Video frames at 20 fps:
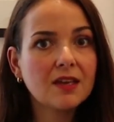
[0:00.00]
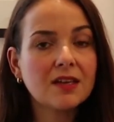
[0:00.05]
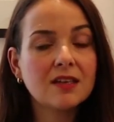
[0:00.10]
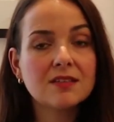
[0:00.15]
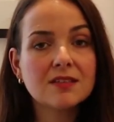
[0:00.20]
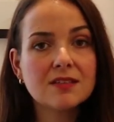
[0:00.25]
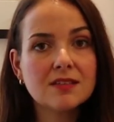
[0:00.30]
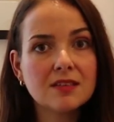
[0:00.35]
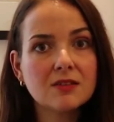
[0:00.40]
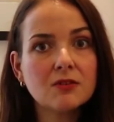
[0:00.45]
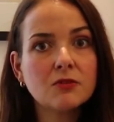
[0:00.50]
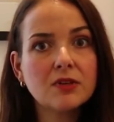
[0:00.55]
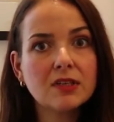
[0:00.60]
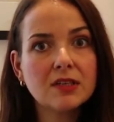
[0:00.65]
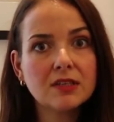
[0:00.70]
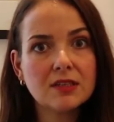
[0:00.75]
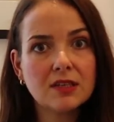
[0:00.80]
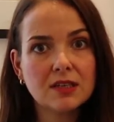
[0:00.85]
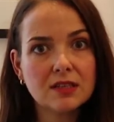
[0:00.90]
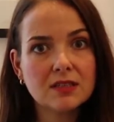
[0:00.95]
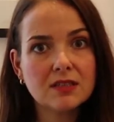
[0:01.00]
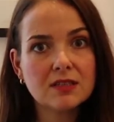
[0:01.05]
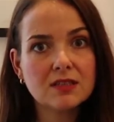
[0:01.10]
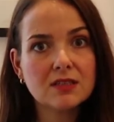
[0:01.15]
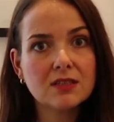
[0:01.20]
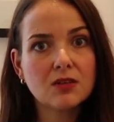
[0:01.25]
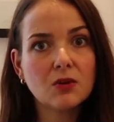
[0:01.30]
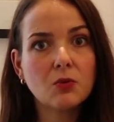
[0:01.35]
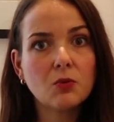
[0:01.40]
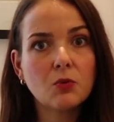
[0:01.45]
Considering
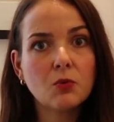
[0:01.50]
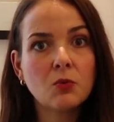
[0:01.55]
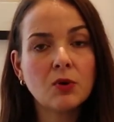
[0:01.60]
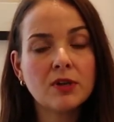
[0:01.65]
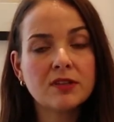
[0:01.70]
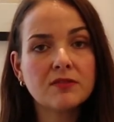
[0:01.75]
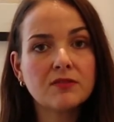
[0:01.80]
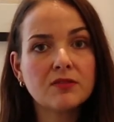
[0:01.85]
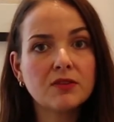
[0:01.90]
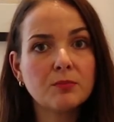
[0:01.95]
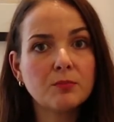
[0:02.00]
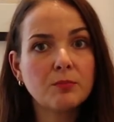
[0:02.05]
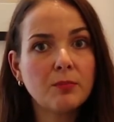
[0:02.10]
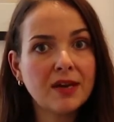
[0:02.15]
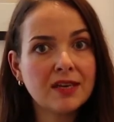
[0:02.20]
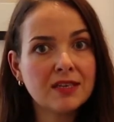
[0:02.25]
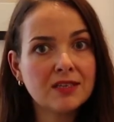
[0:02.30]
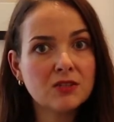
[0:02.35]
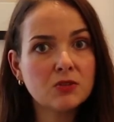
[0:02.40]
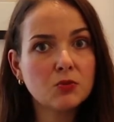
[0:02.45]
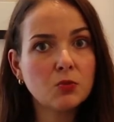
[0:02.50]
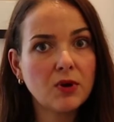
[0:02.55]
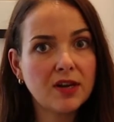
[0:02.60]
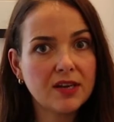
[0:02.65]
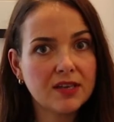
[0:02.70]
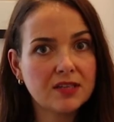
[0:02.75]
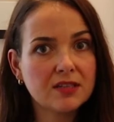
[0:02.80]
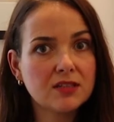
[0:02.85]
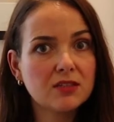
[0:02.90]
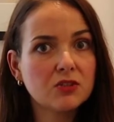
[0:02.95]
this, one of the best
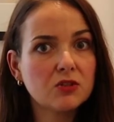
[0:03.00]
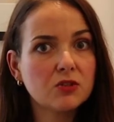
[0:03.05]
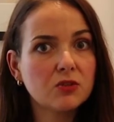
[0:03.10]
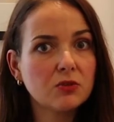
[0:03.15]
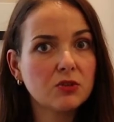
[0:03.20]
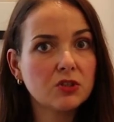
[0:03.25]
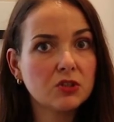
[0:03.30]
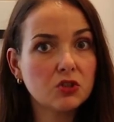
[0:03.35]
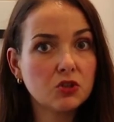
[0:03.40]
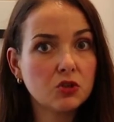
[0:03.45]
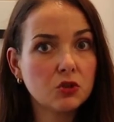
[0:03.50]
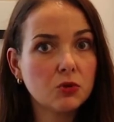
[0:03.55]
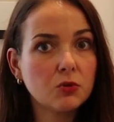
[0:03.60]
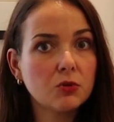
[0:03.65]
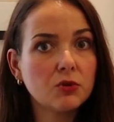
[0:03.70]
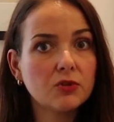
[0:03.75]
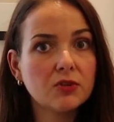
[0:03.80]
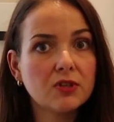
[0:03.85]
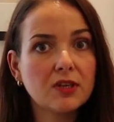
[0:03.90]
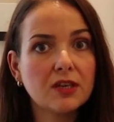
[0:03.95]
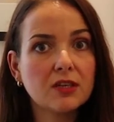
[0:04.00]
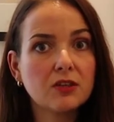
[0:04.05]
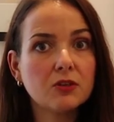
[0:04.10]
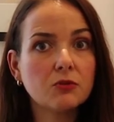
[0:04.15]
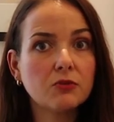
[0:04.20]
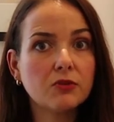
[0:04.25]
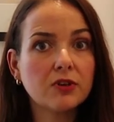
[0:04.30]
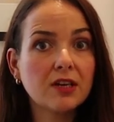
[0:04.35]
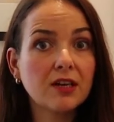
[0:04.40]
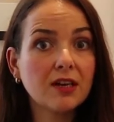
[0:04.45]
ways to ensure that
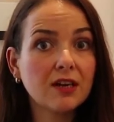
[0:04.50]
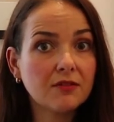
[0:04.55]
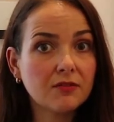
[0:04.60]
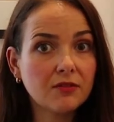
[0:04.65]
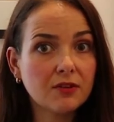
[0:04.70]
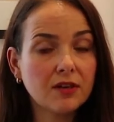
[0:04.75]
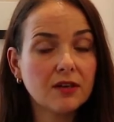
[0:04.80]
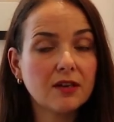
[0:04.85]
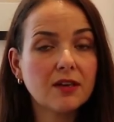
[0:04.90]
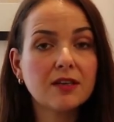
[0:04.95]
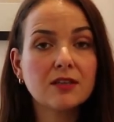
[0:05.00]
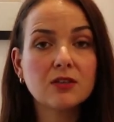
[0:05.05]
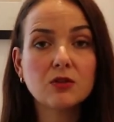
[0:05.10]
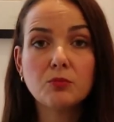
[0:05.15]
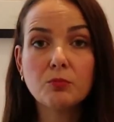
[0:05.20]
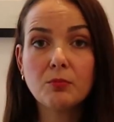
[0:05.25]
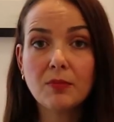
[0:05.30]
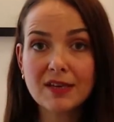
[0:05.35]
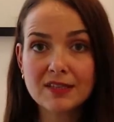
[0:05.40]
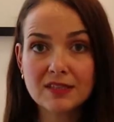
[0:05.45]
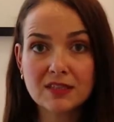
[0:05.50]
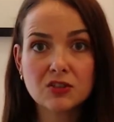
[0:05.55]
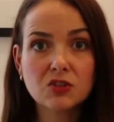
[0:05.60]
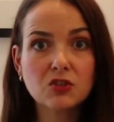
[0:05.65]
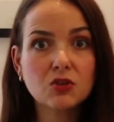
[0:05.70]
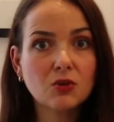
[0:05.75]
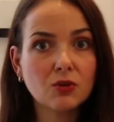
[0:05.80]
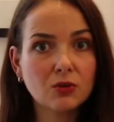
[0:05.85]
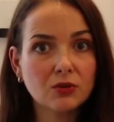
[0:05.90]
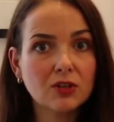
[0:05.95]
you recover and you
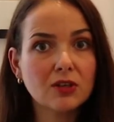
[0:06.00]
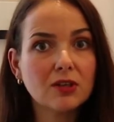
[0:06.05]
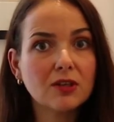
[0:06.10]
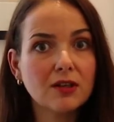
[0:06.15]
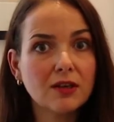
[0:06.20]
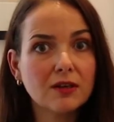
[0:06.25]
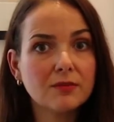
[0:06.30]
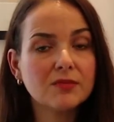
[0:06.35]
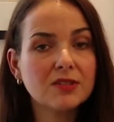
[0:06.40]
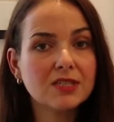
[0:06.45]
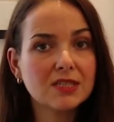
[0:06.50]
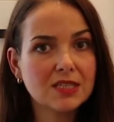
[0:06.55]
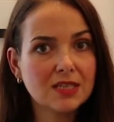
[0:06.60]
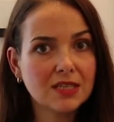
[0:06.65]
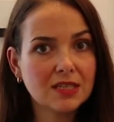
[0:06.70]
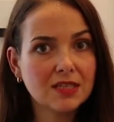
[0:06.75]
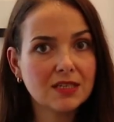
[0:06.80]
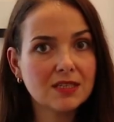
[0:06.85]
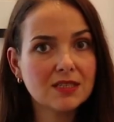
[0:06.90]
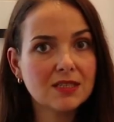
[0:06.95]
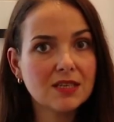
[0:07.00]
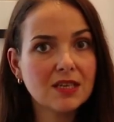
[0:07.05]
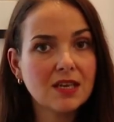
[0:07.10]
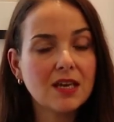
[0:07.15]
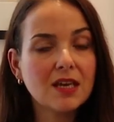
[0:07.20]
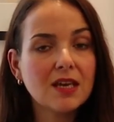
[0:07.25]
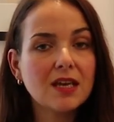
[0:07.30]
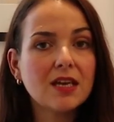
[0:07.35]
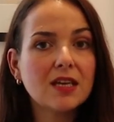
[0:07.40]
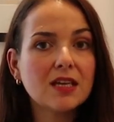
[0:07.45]
manage chronic Lyme disease
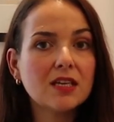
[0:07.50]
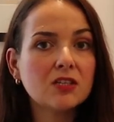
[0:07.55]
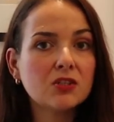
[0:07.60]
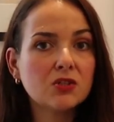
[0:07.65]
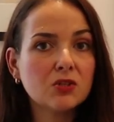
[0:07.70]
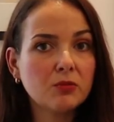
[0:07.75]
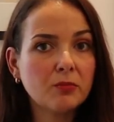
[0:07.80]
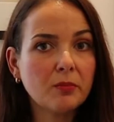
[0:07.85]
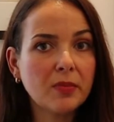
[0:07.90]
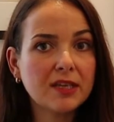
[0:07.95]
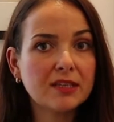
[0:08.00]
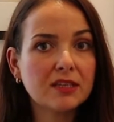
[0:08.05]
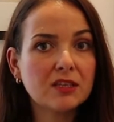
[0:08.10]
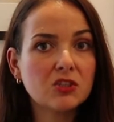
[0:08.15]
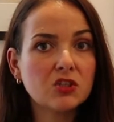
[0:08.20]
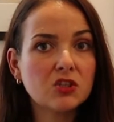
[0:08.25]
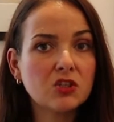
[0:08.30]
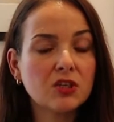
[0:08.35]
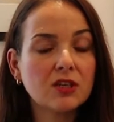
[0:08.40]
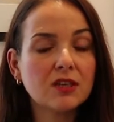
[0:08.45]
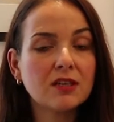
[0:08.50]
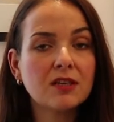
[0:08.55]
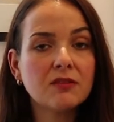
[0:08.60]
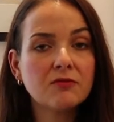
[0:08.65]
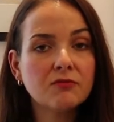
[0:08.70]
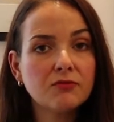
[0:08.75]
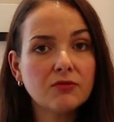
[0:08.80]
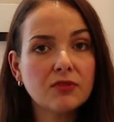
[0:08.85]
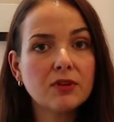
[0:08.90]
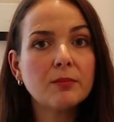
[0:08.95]
is to manage the
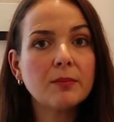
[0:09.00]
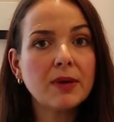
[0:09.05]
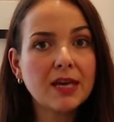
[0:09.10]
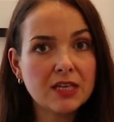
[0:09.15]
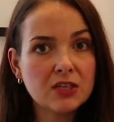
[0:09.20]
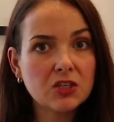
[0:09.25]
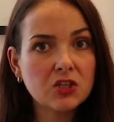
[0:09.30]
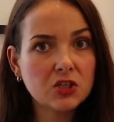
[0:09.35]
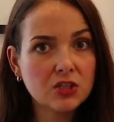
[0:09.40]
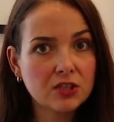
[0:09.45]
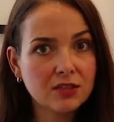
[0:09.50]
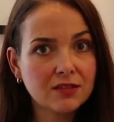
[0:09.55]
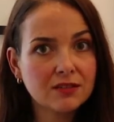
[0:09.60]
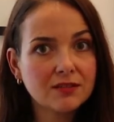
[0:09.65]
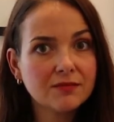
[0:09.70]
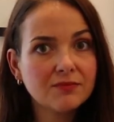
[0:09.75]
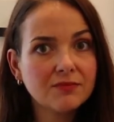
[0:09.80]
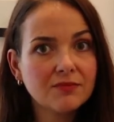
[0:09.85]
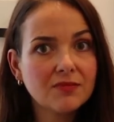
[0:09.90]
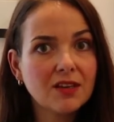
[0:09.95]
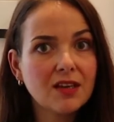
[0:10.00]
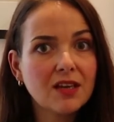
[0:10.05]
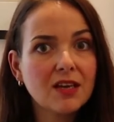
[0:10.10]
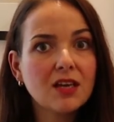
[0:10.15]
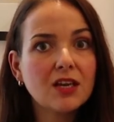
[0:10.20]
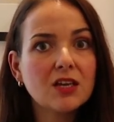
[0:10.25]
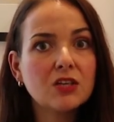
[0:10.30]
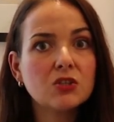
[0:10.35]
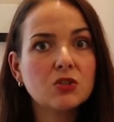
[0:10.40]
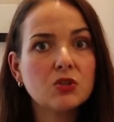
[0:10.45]
inflammation,
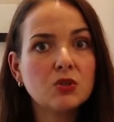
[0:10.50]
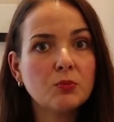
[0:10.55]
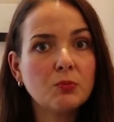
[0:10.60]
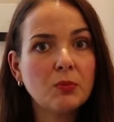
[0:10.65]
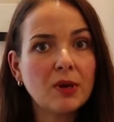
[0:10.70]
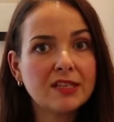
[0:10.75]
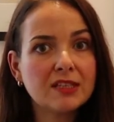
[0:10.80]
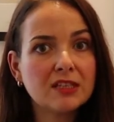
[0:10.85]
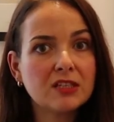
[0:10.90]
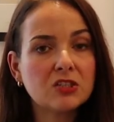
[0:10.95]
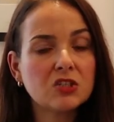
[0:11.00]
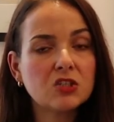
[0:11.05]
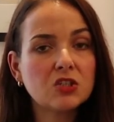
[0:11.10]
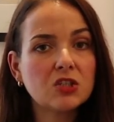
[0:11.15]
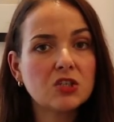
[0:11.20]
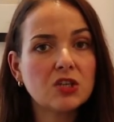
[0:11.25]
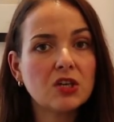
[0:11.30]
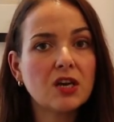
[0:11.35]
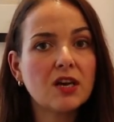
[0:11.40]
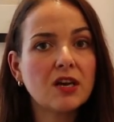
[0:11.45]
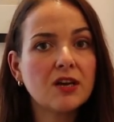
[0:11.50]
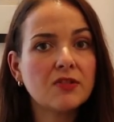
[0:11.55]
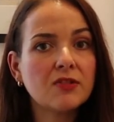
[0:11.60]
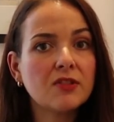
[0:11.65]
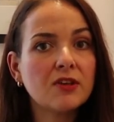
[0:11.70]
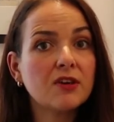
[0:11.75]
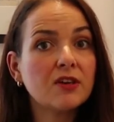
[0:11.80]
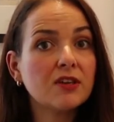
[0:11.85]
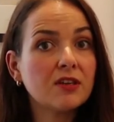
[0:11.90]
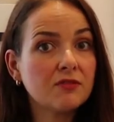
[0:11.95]
to manage
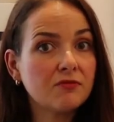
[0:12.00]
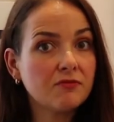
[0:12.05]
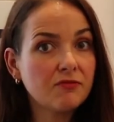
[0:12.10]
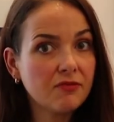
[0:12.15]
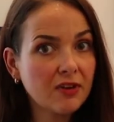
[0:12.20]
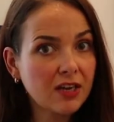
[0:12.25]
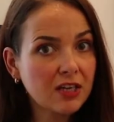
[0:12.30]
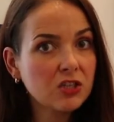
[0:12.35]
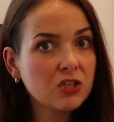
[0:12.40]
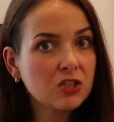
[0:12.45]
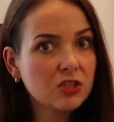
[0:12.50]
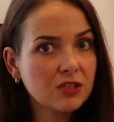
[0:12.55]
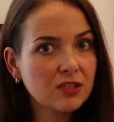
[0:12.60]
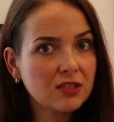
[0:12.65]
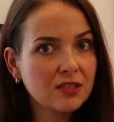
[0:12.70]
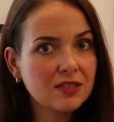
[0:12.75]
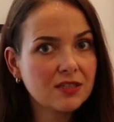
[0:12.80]
the infection